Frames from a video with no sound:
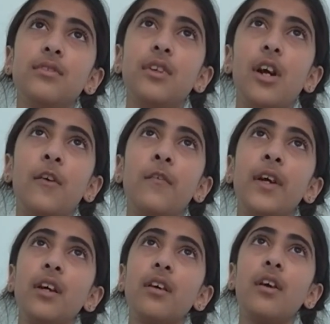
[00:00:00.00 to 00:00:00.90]
I
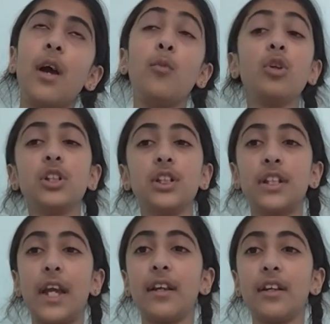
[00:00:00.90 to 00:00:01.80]
think I'm not just
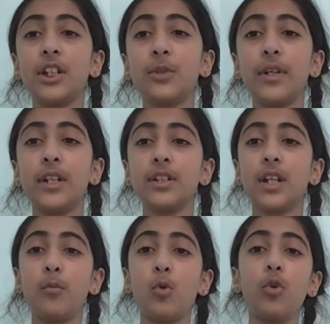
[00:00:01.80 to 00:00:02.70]
saying this because
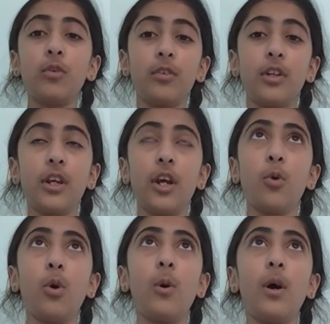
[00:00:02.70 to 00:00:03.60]
I'm talking to you,
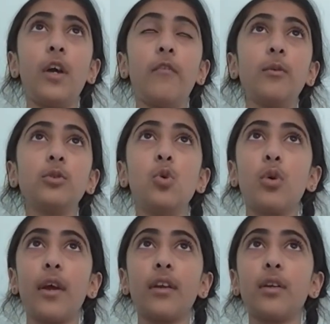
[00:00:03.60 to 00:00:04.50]
or if I was
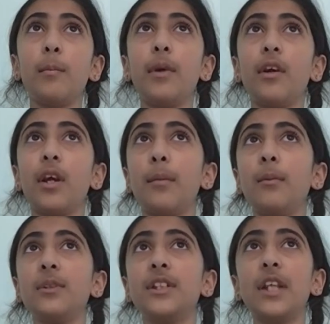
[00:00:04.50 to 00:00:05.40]
talking to Miriam, I
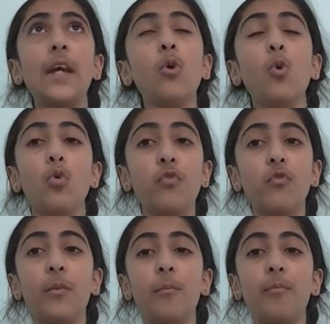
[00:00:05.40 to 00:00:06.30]
would say all
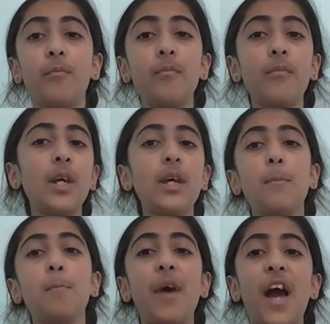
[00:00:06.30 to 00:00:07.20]
the
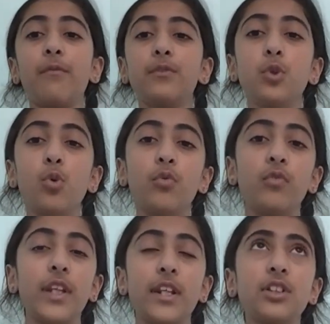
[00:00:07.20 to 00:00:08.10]
maths or the
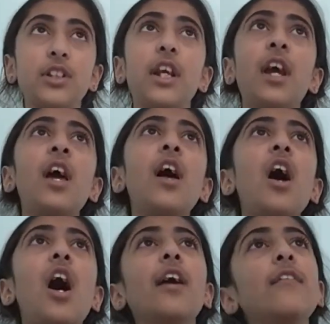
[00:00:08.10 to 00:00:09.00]
literacy.
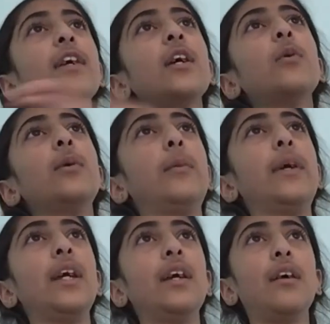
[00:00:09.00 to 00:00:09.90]
I think it would
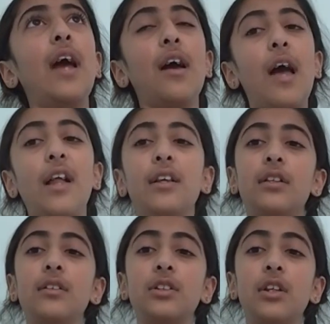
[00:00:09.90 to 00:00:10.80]
be
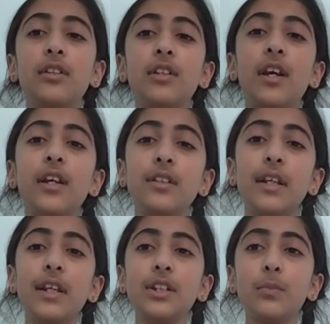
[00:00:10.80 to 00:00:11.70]
Alexander
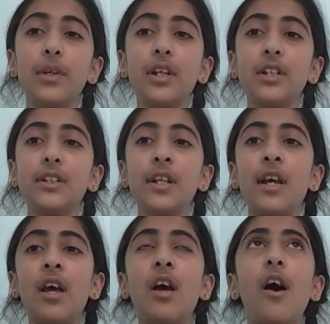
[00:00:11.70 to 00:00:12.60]
techniques because
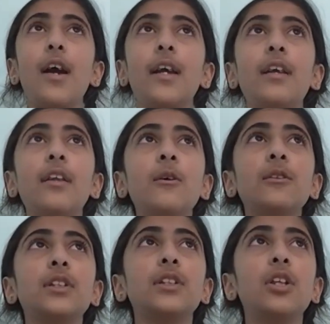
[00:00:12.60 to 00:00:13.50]
I can
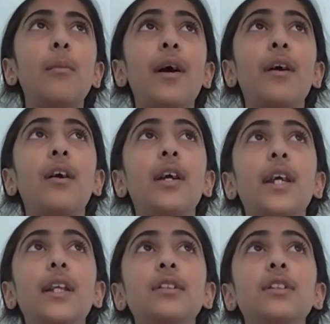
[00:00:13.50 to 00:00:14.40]
use them
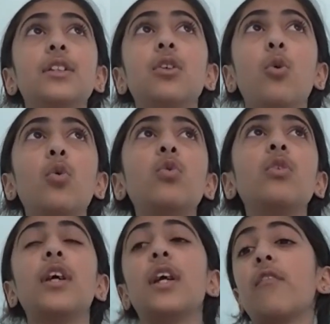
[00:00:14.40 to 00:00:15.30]
in school.
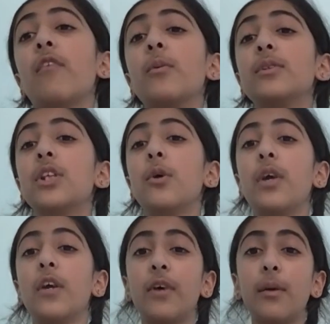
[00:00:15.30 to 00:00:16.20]
Like if
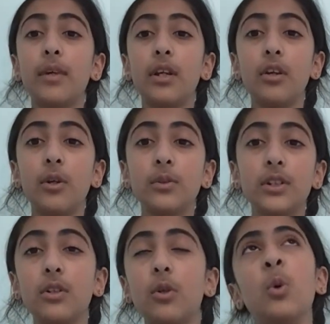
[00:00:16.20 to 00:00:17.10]
I'm in a new
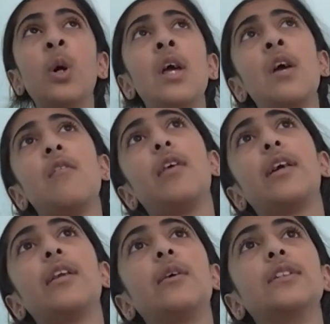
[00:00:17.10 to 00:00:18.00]
school, and I
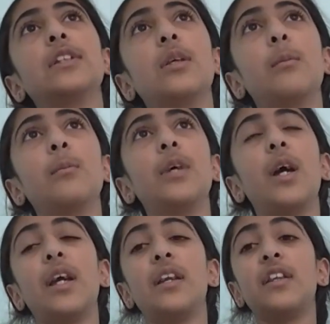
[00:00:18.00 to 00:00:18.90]
can use them
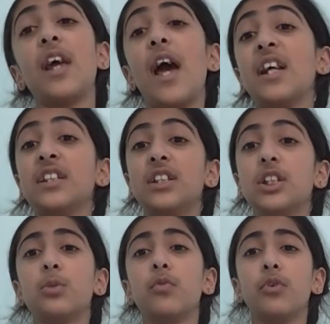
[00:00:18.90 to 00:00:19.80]
in a test
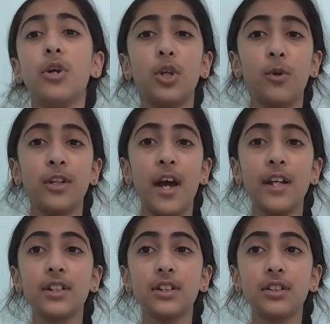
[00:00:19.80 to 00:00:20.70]
just before I do a
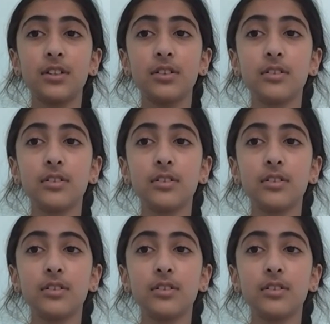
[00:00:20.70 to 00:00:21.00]
test,